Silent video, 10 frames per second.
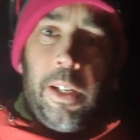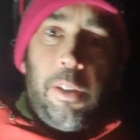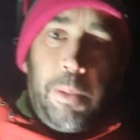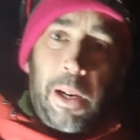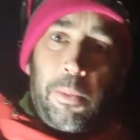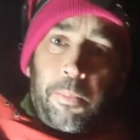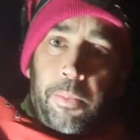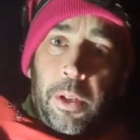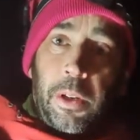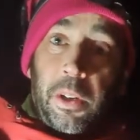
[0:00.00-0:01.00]
it's a pout.
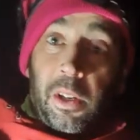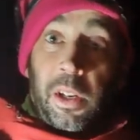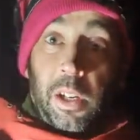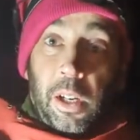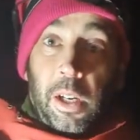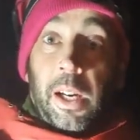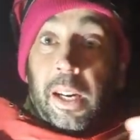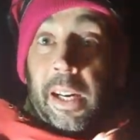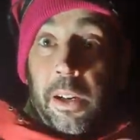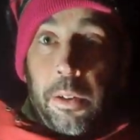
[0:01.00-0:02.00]

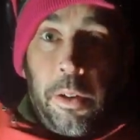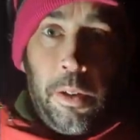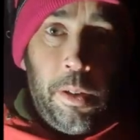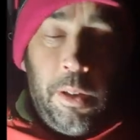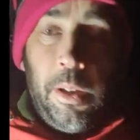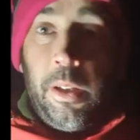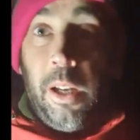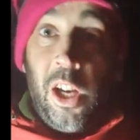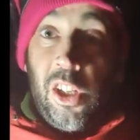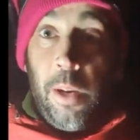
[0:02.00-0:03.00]
Hey ho.
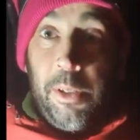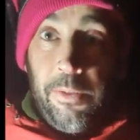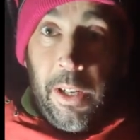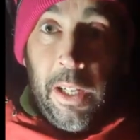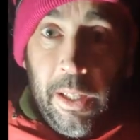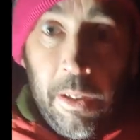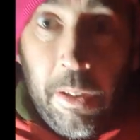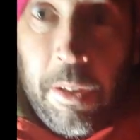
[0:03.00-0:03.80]
Summit's feeding.